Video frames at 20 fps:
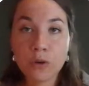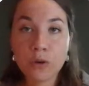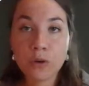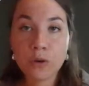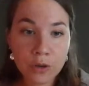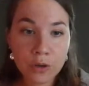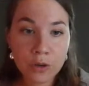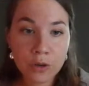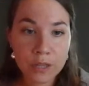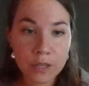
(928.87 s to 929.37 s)
and
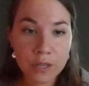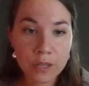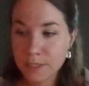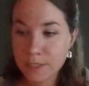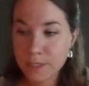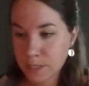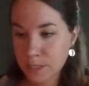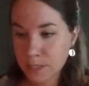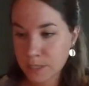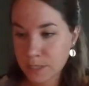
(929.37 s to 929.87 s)

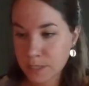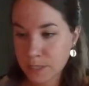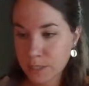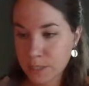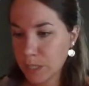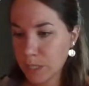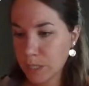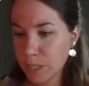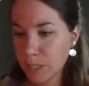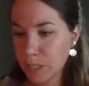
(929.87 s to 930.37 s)
northeast. I'm
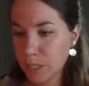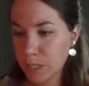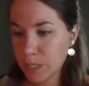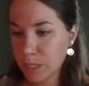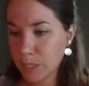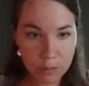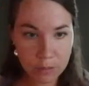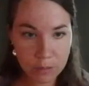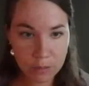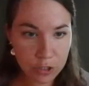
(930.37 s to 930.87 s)
going to double check
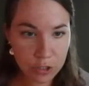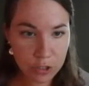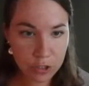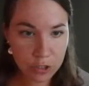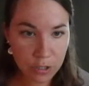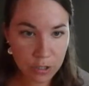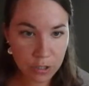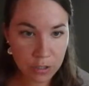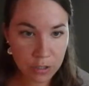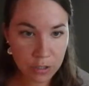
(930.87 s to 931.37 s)
to make
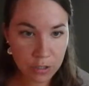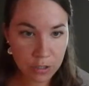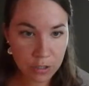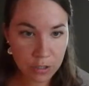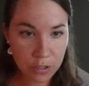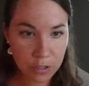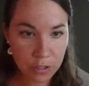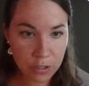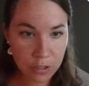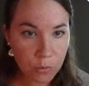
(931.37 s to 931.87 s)
sure
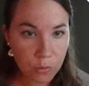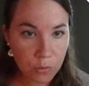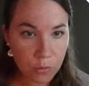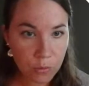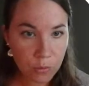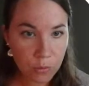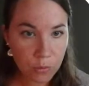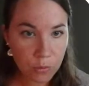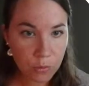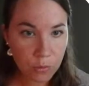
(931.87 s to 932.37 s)
we
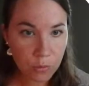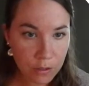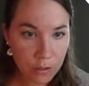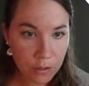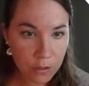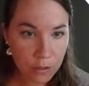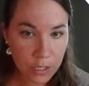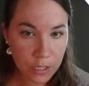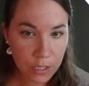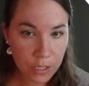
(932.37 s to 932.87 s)
are all
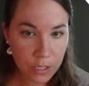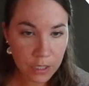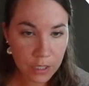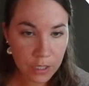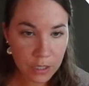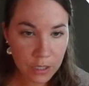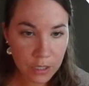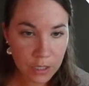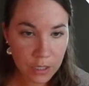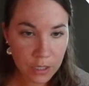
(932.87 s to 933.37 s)
good
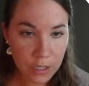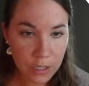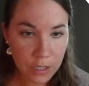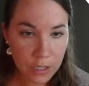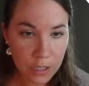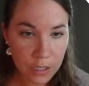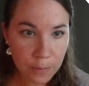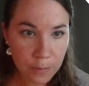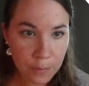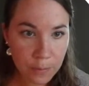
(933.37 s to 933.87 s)
here.
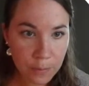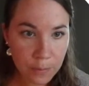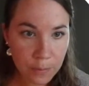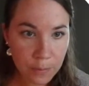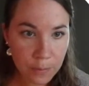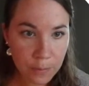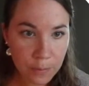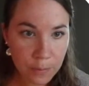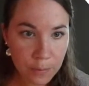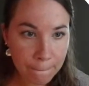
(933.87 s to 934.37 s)

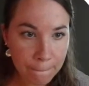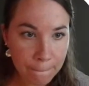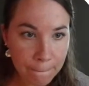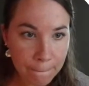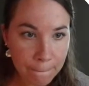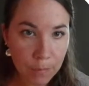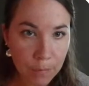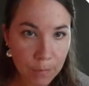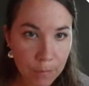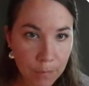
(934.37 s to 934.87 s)

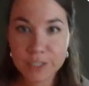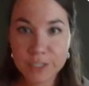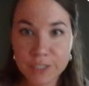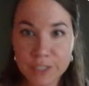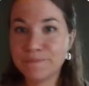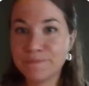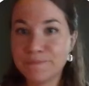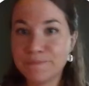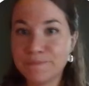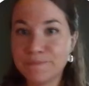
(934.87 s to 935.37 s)
Okay, perfect.
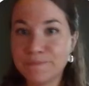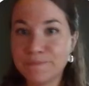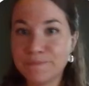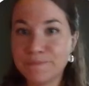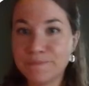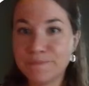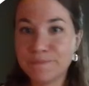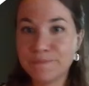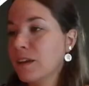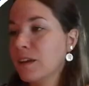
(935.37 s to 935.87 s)

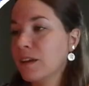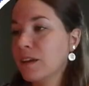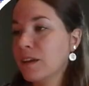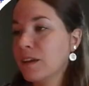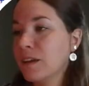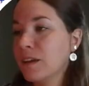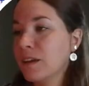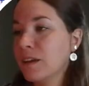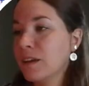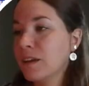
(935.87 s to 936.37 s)

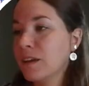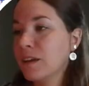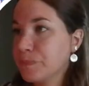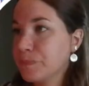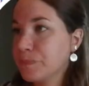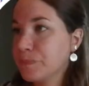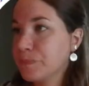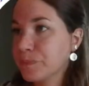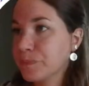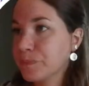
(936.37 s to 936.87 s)
Okay.
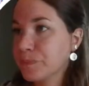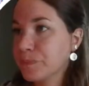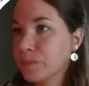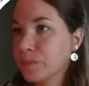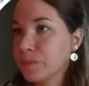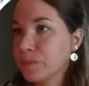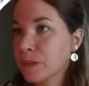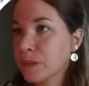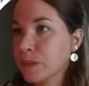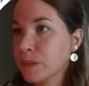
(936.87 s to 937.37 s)

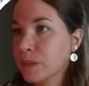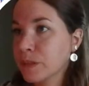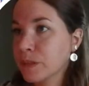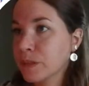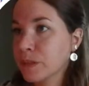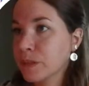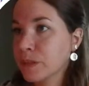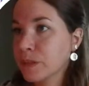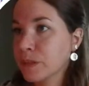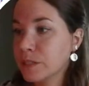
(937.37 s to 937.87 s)

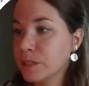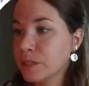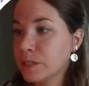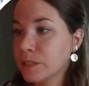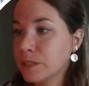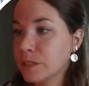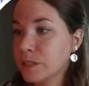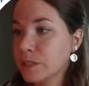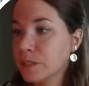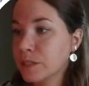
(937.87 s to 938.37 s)
Let me
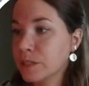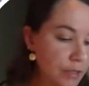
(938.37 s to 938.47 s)
double check to